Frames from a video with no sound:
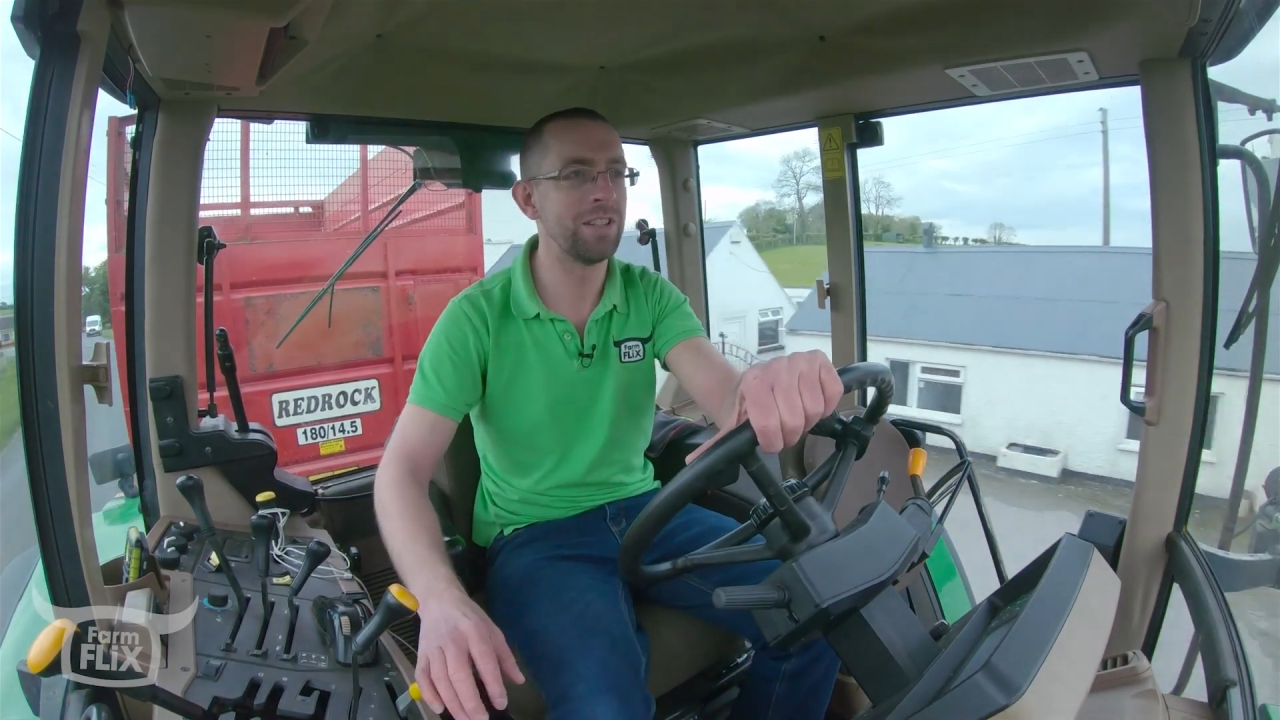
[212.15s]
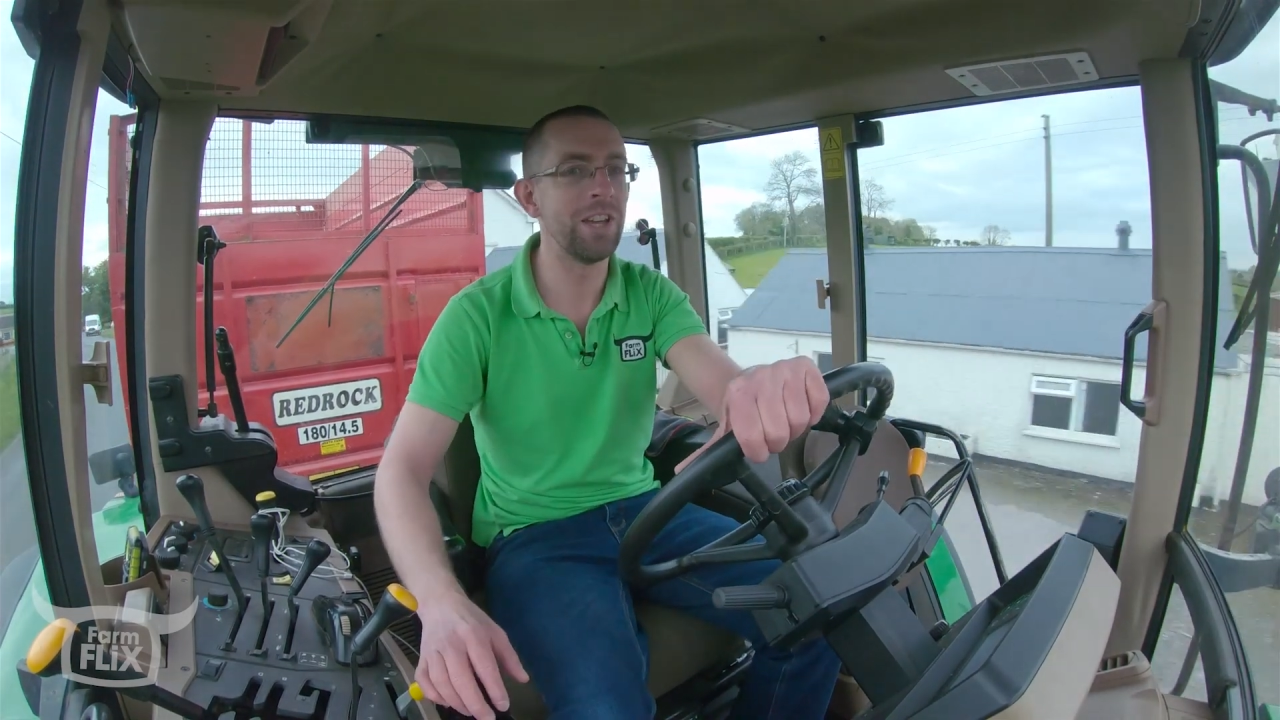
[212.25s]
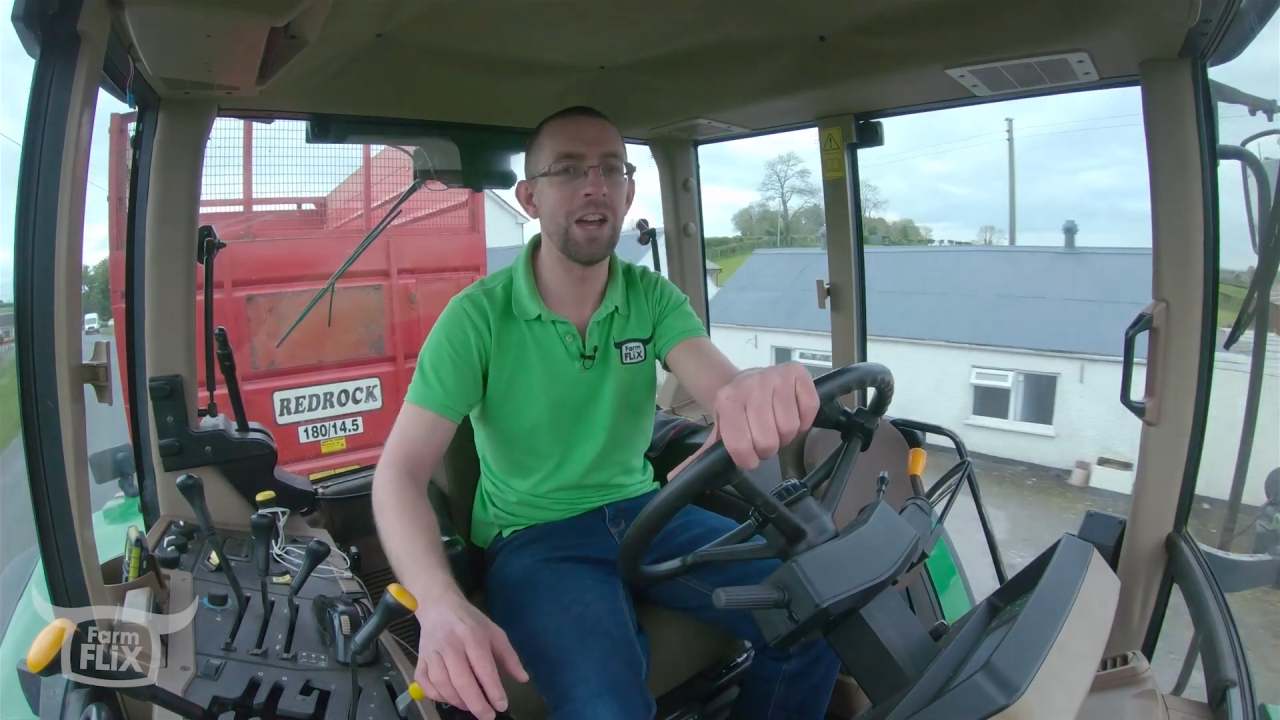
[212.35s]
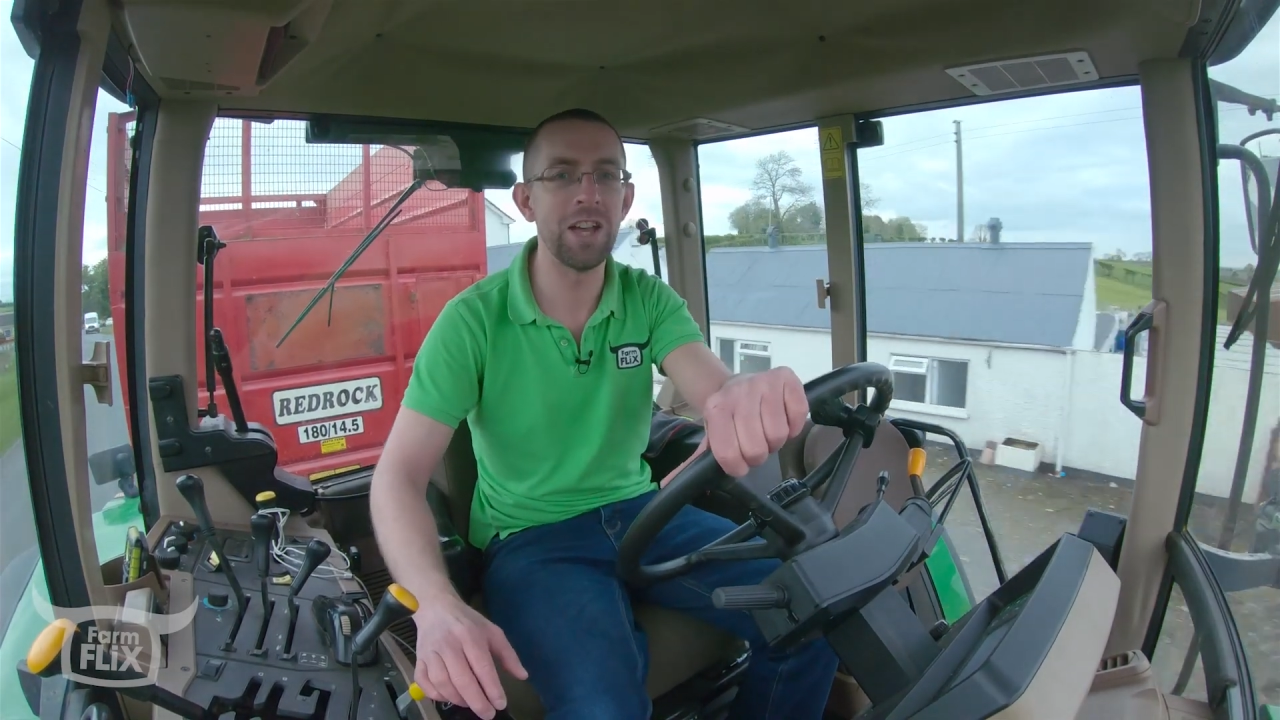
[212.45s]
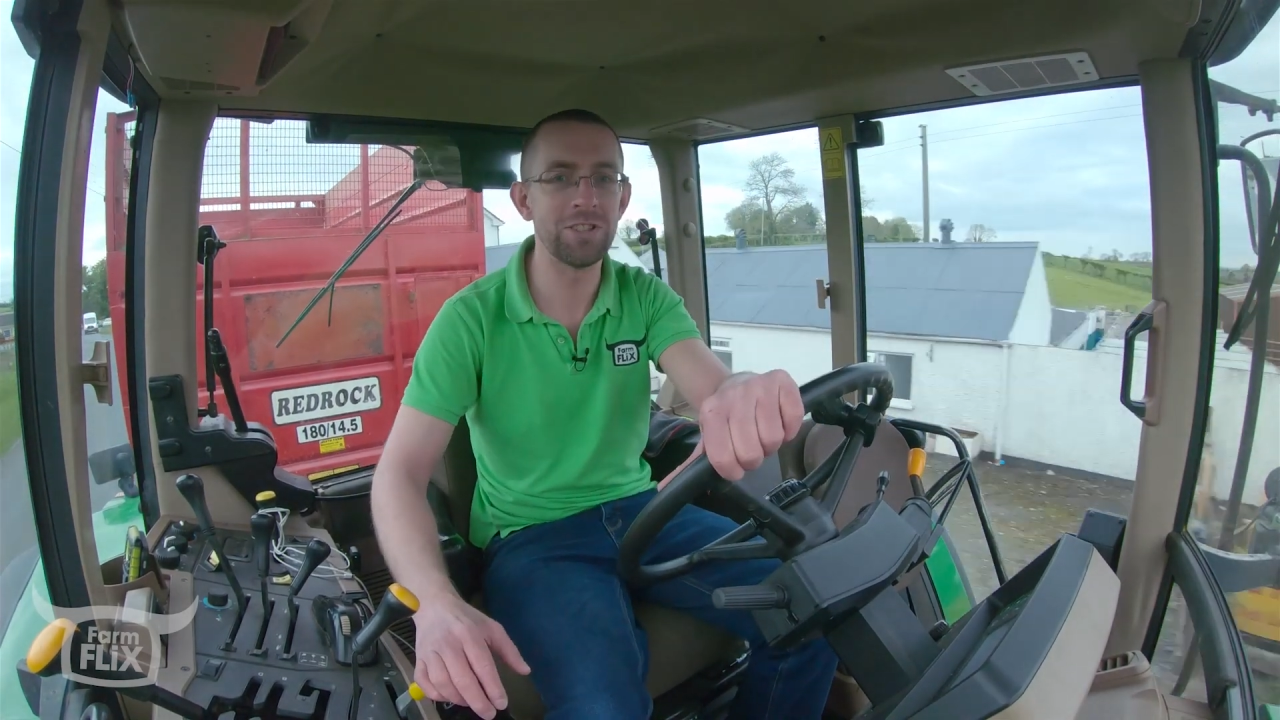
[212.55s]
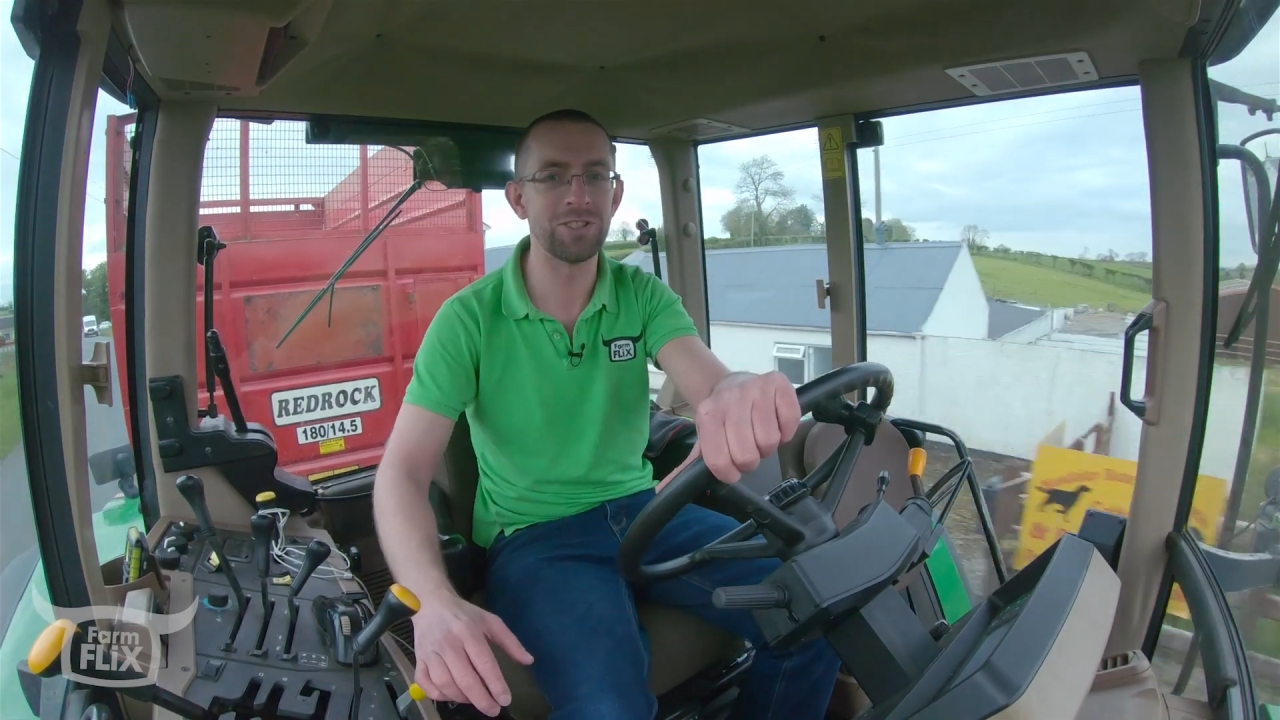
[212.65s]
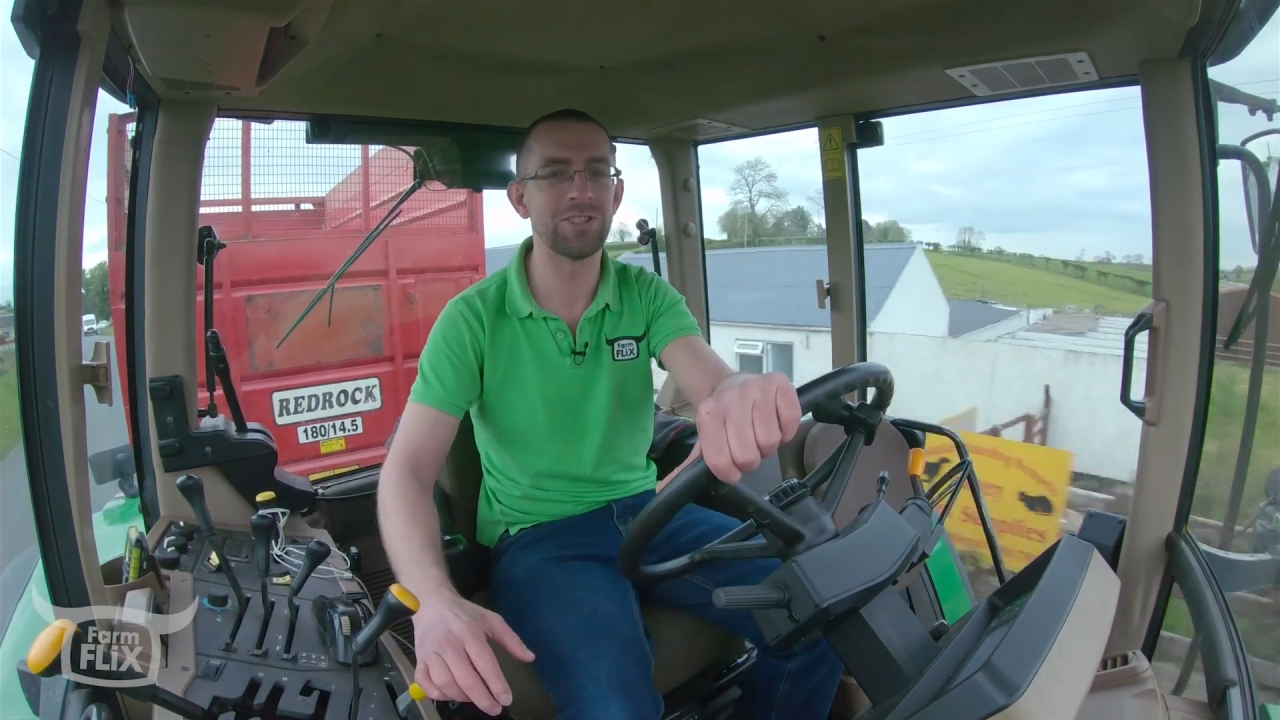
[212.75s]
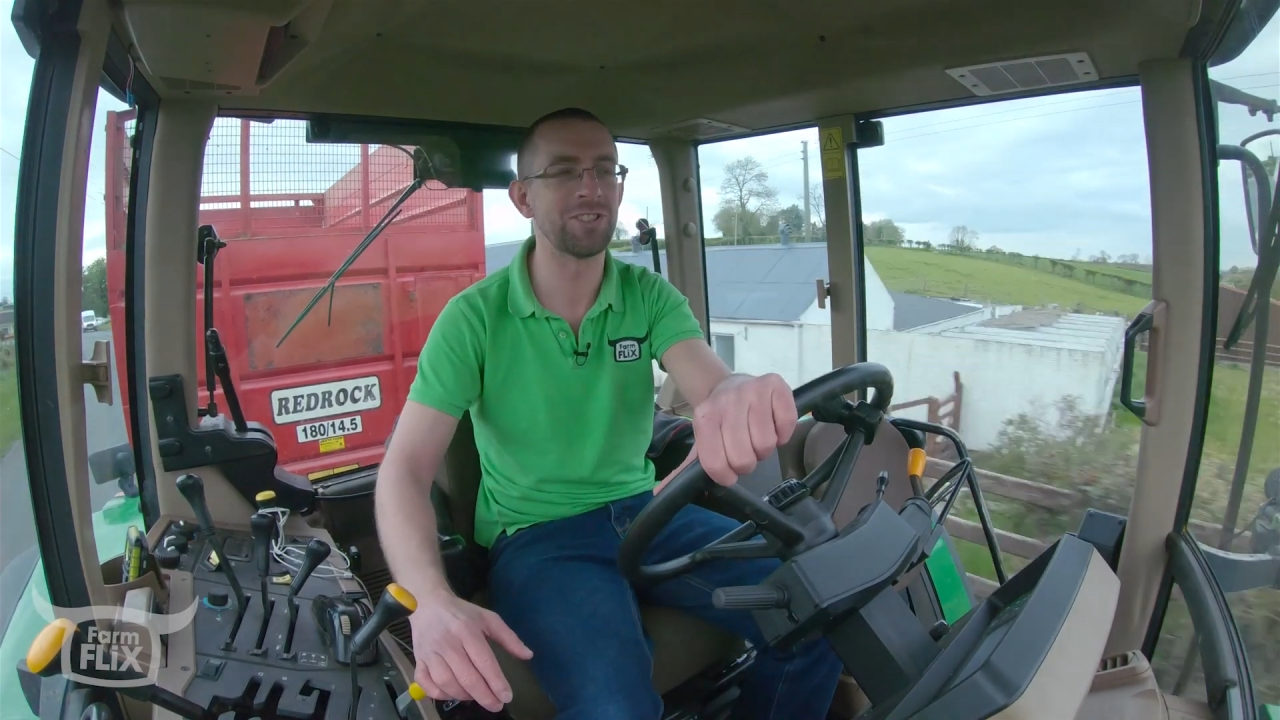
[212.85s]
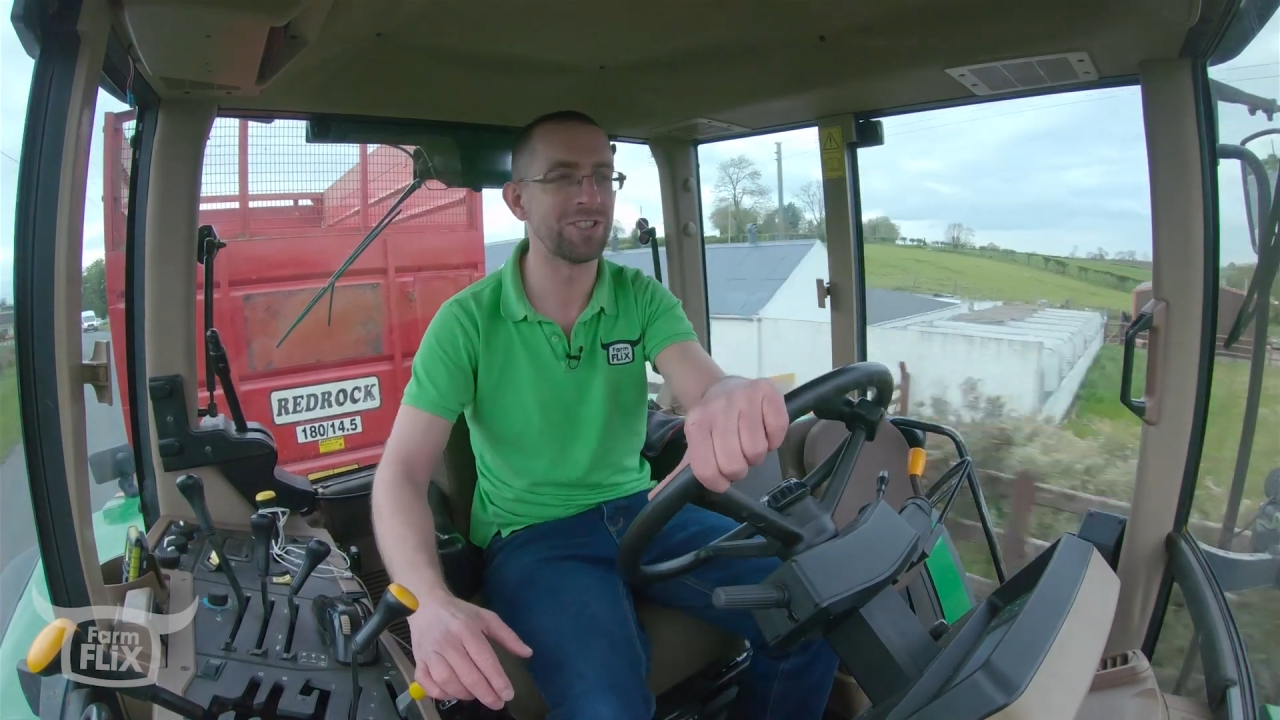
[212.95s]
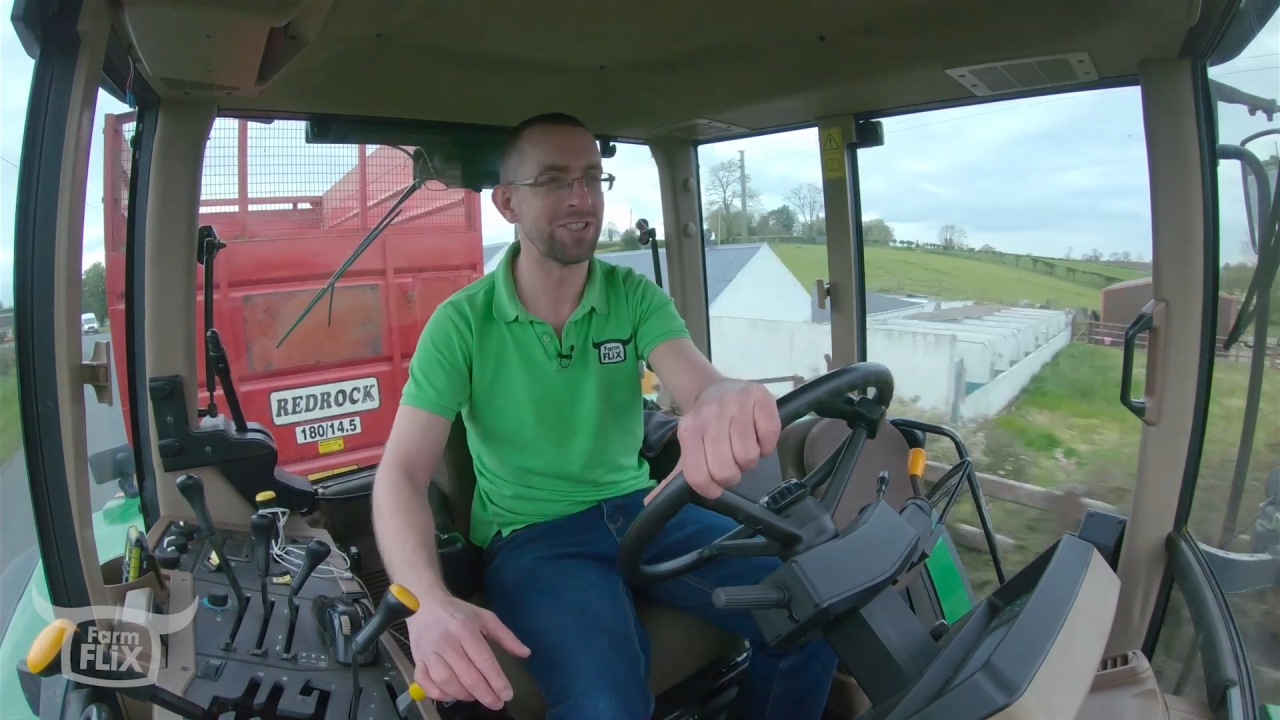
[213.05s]

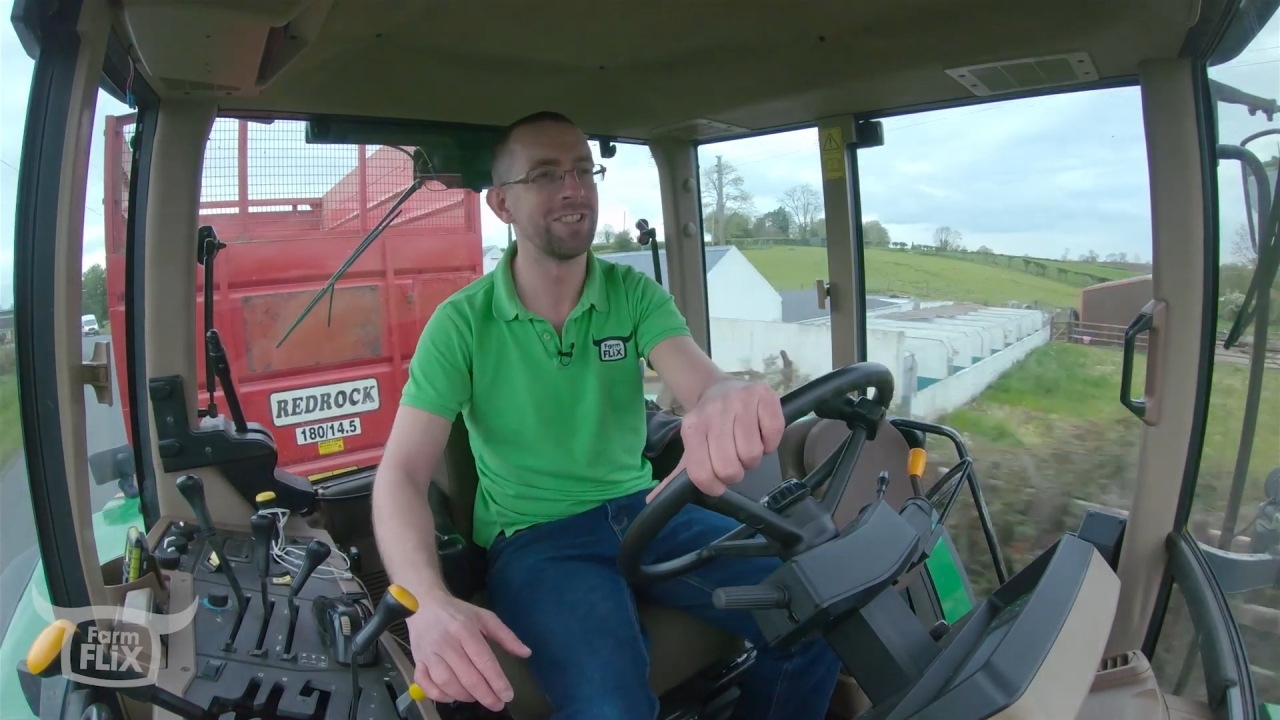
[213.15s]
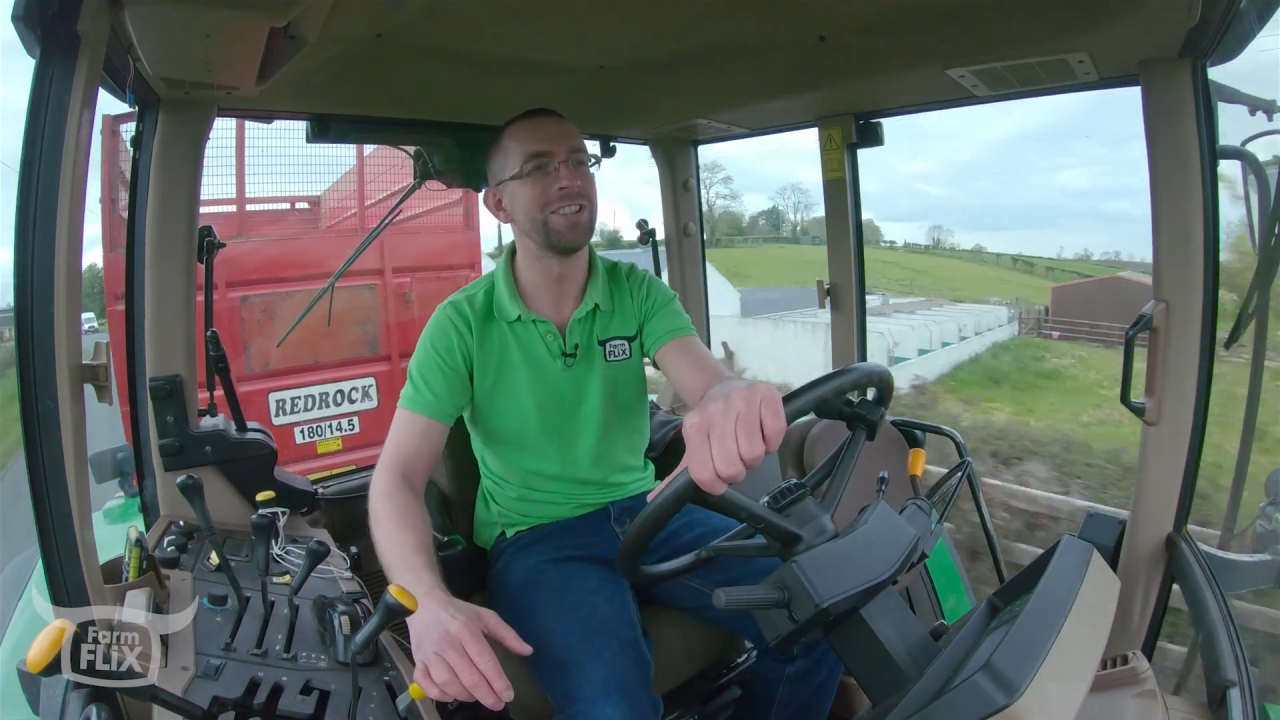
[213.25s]
Yes.